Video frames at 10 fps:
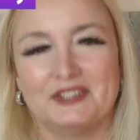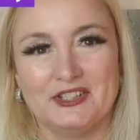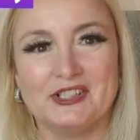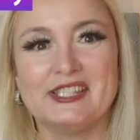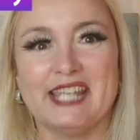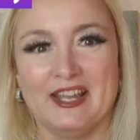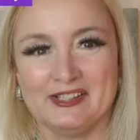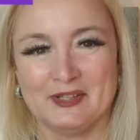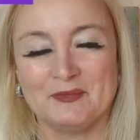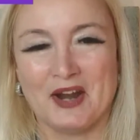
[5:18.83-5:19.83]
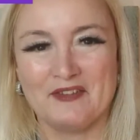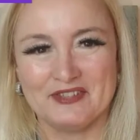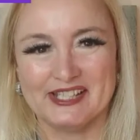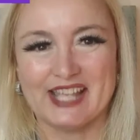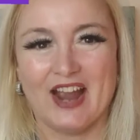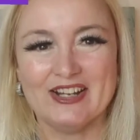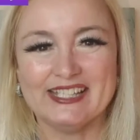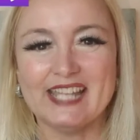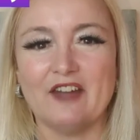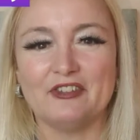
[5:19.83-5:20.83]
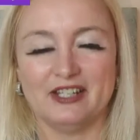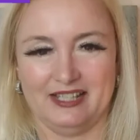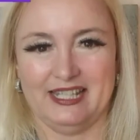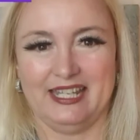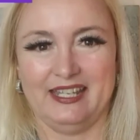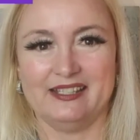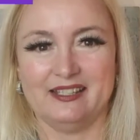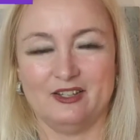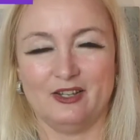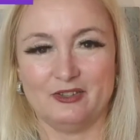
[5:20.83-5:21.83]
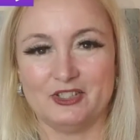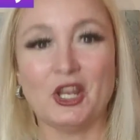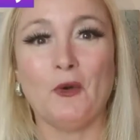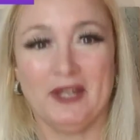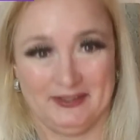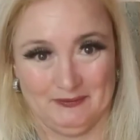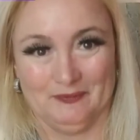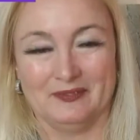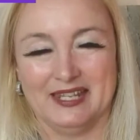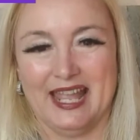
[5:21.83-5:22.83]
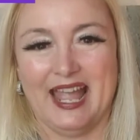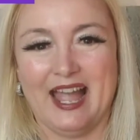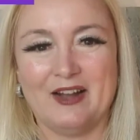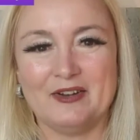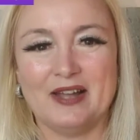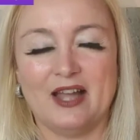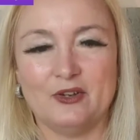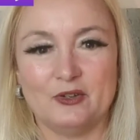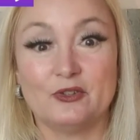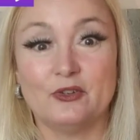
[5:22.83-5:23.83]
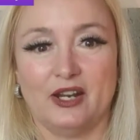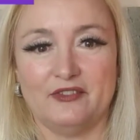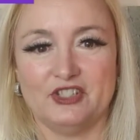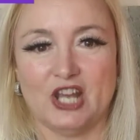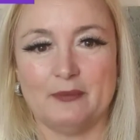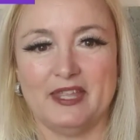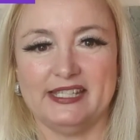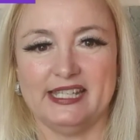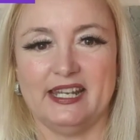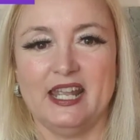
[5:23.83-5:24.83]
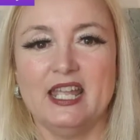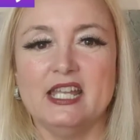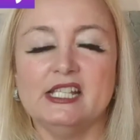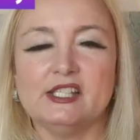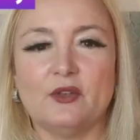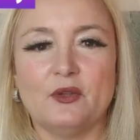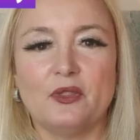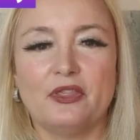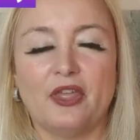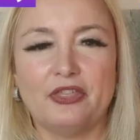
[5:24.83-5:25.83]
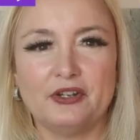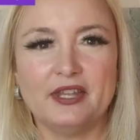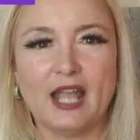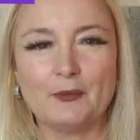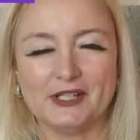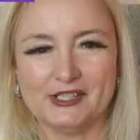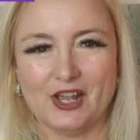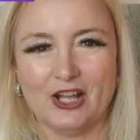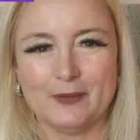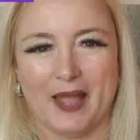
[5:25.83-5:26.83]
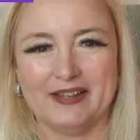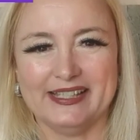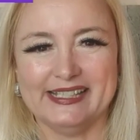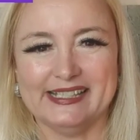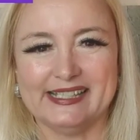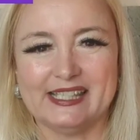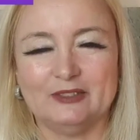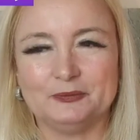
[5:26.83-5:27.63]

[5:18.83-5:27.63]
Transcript: their sales and profits are definitely showing how great of a job they did. So the third thing I want to talk about is